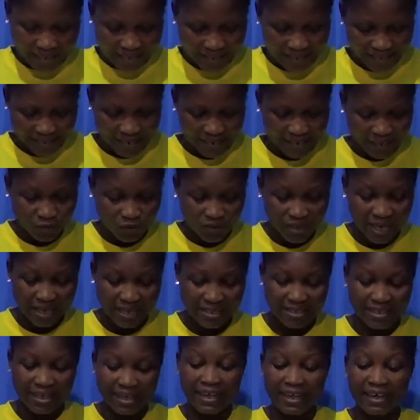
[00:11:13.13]
Then you get
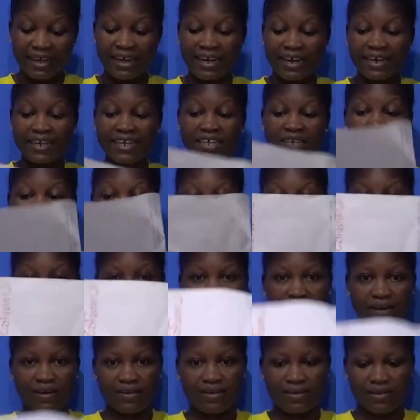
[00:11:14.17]
a clean
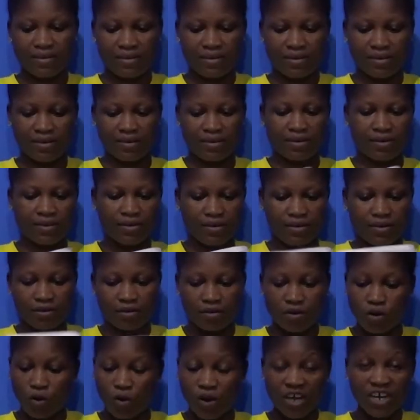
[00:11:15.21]
paper
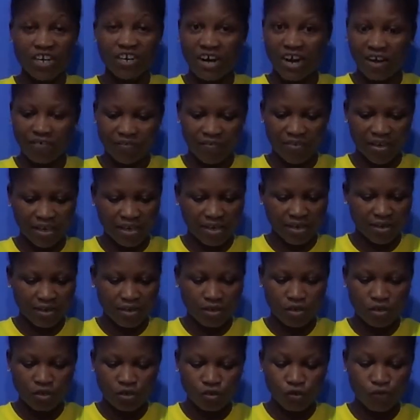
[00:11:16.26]
or a graphic,
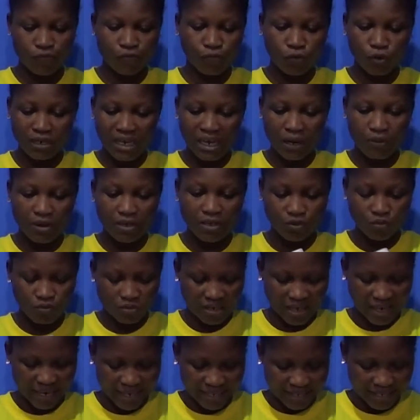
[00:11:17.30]
you fold that one too
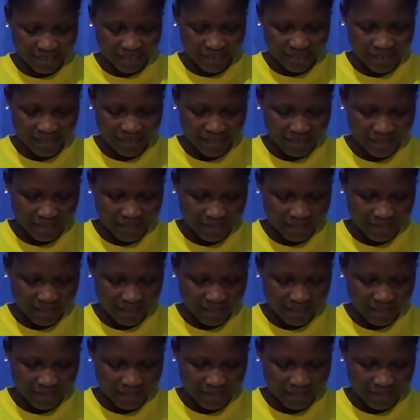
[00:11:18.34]
nicely,